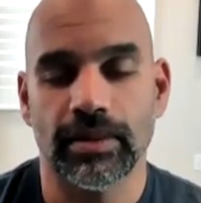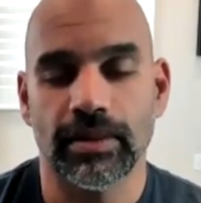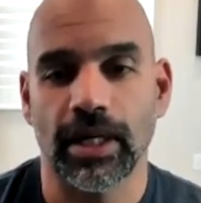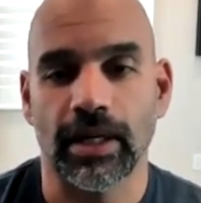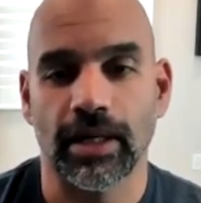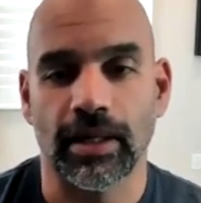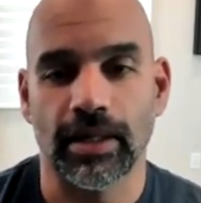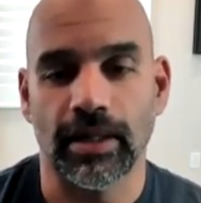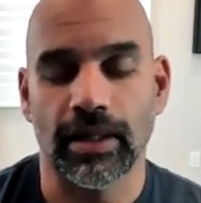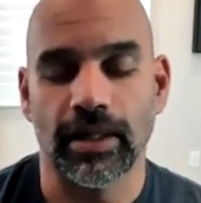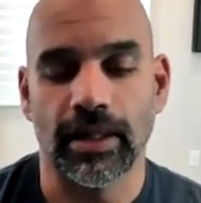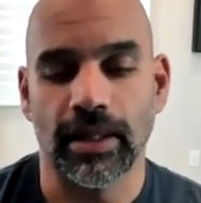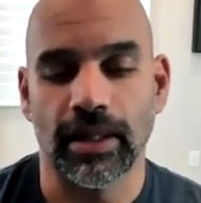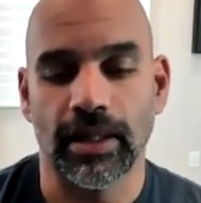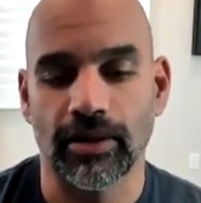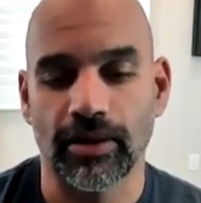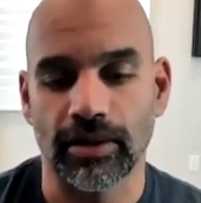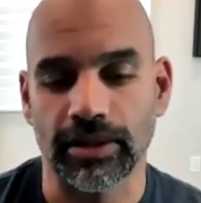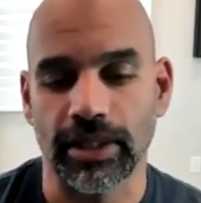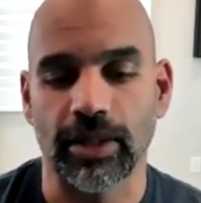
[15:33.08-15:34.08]
a, a,
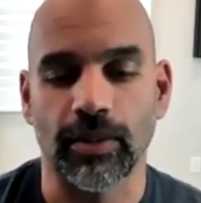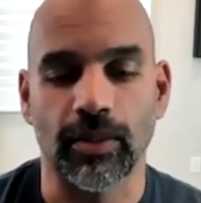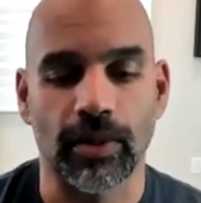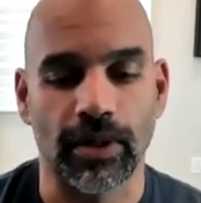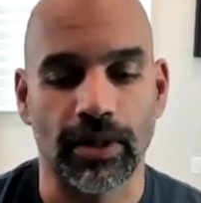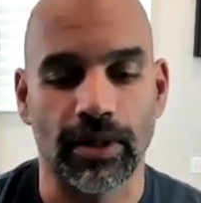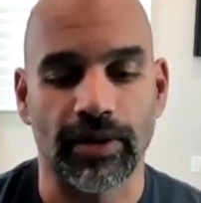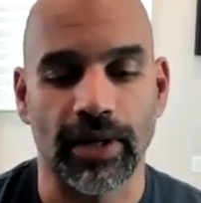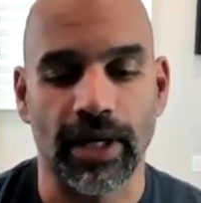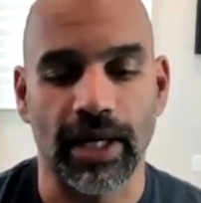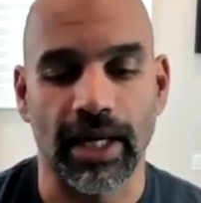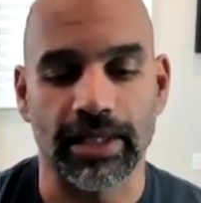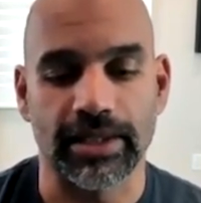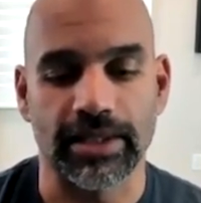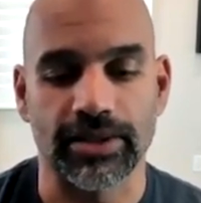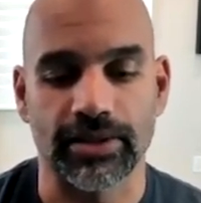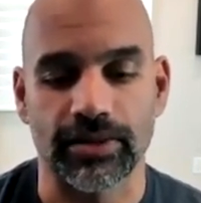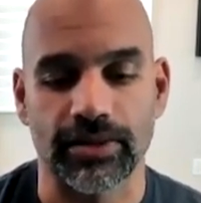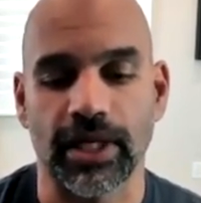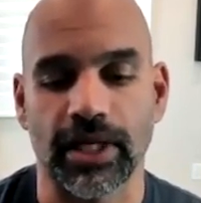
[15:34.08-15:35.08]
neural network that has a
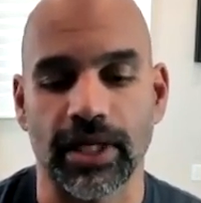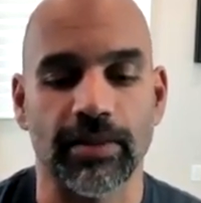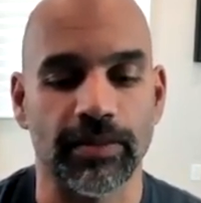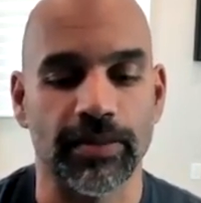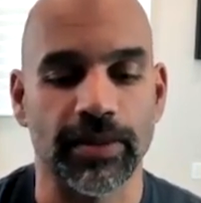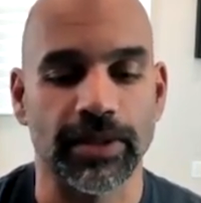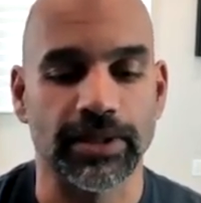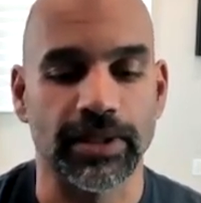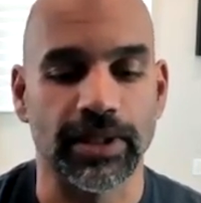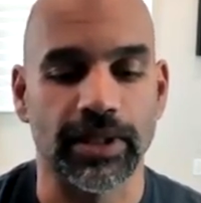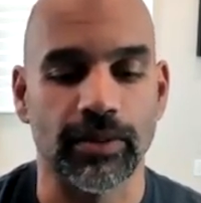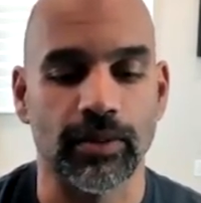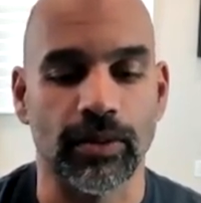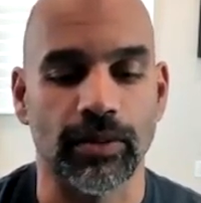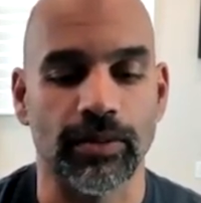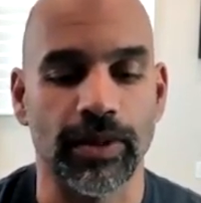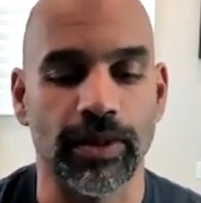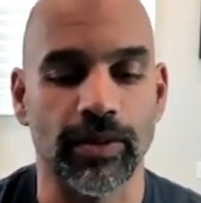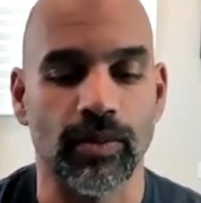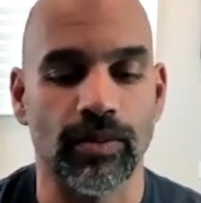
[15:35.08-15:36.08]
certain capability will
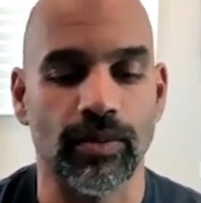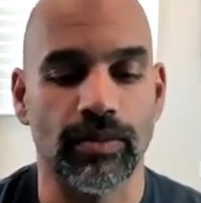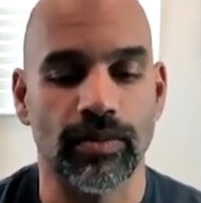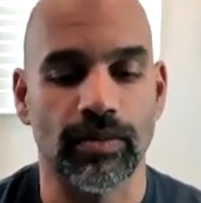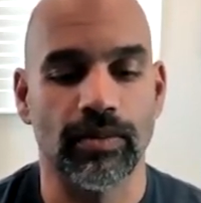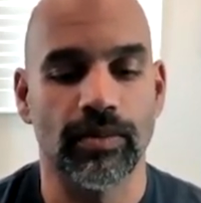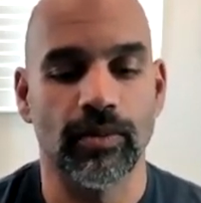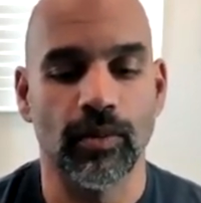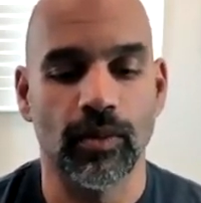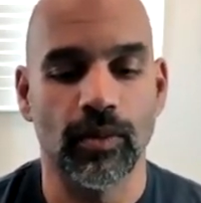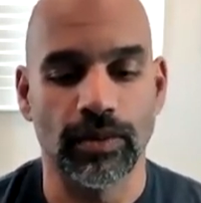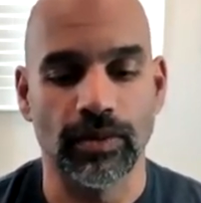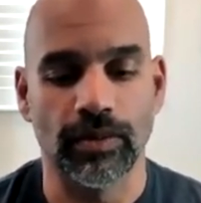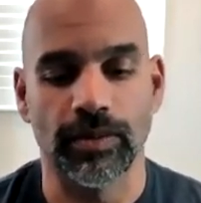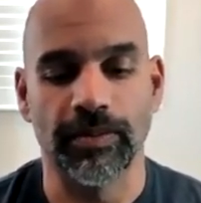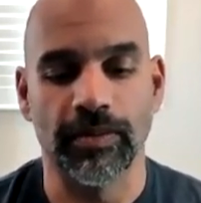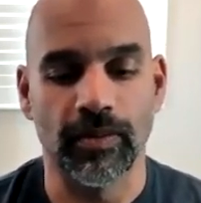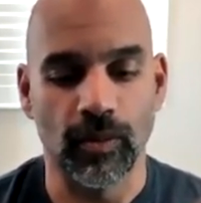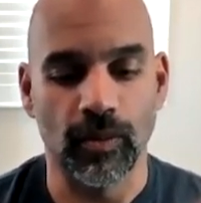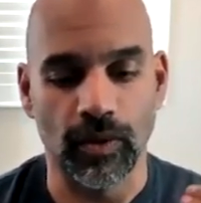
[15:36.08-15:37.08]
be will
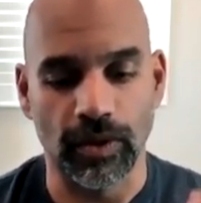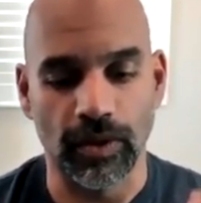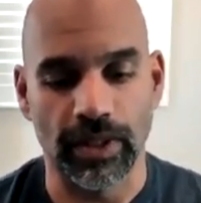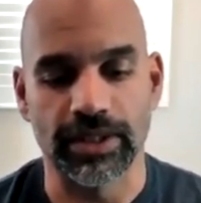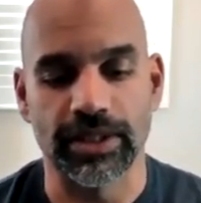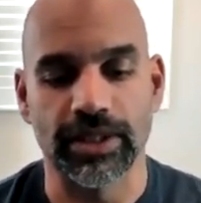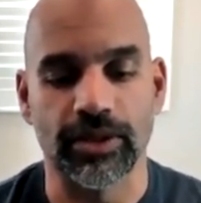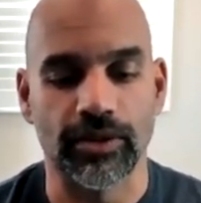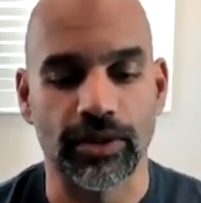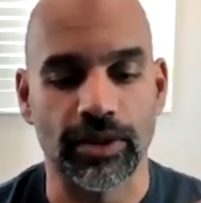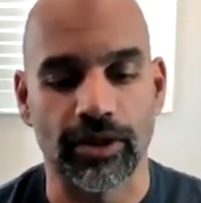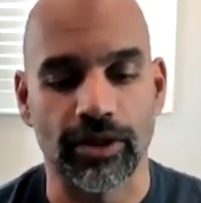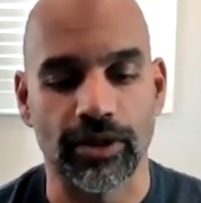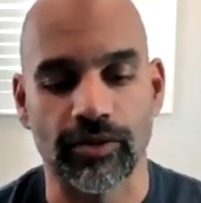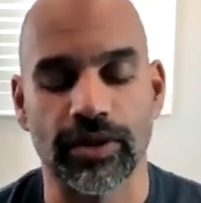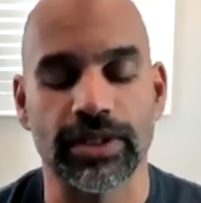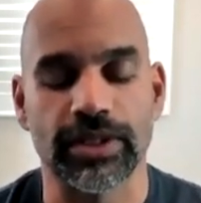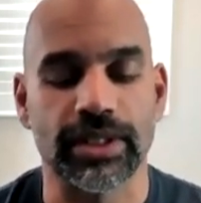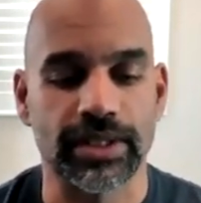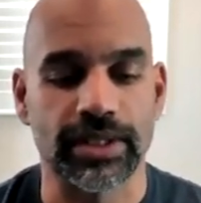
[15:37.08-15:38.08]
will continue to
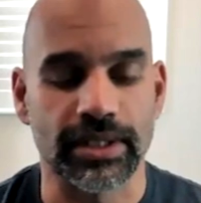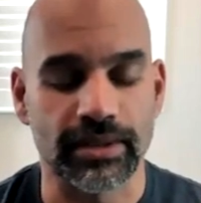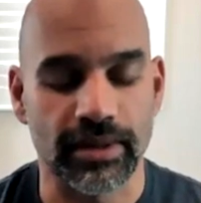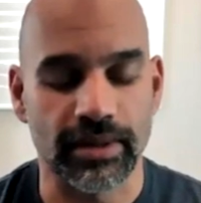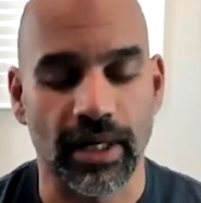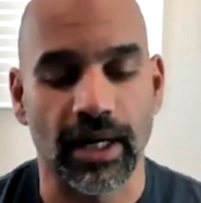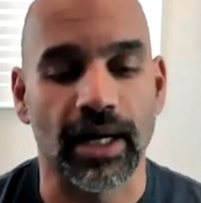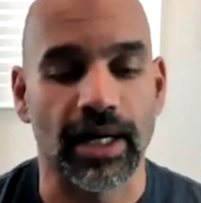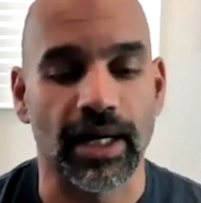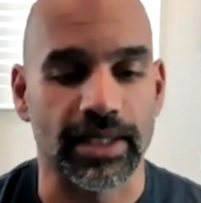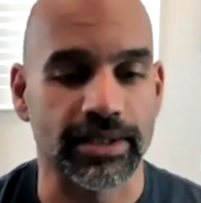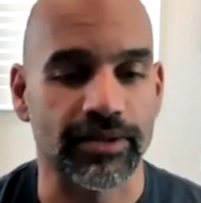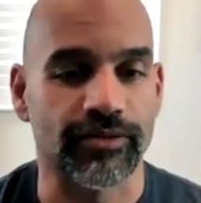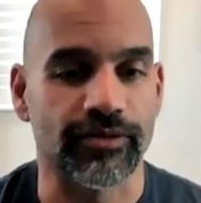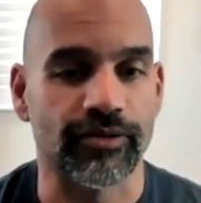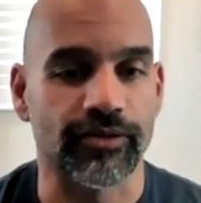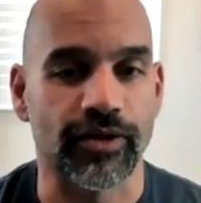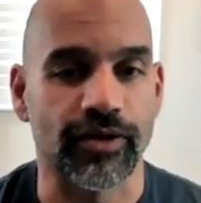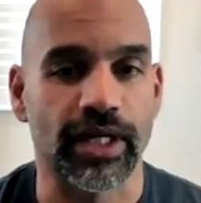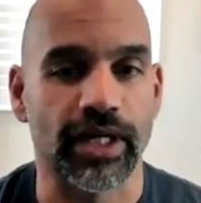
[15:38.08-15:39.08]
decrease in cost of
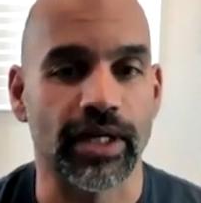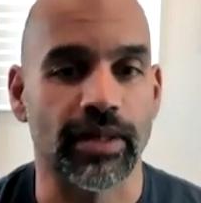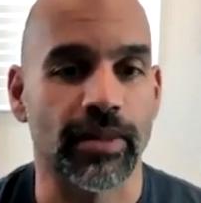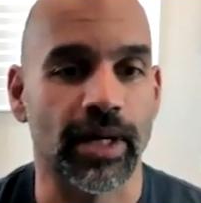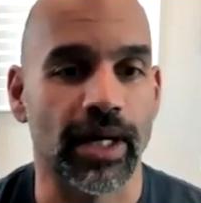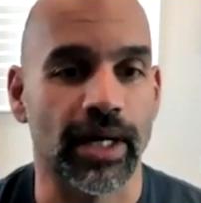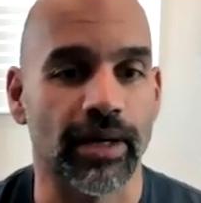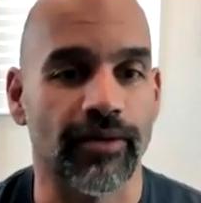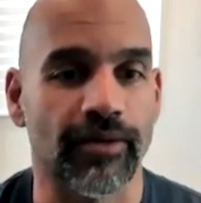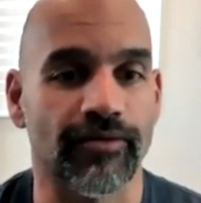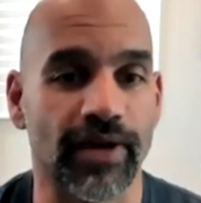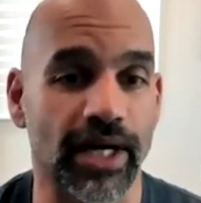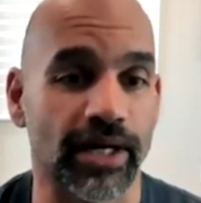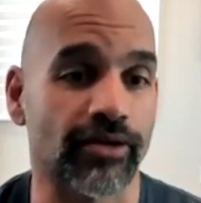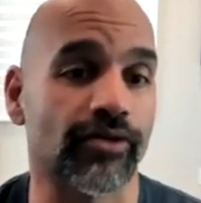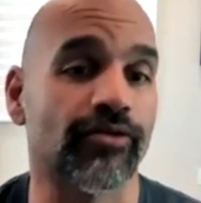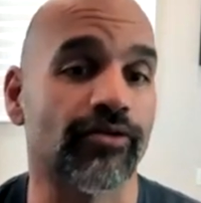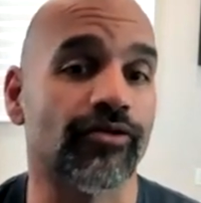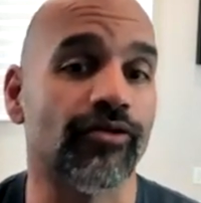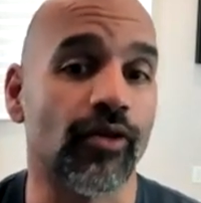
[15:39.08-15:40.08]
training by a
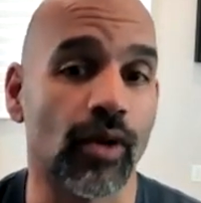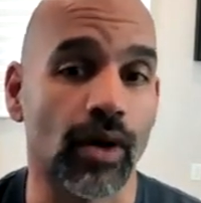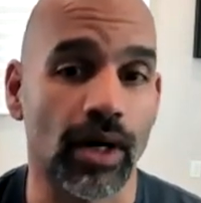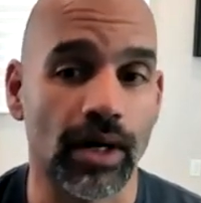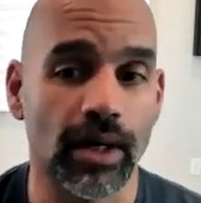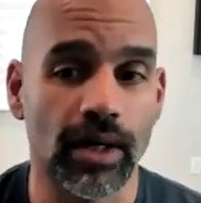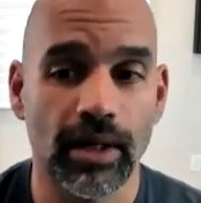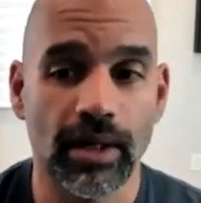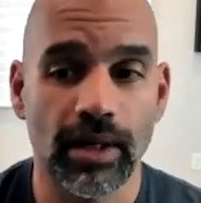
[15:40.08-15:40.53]
factor of four.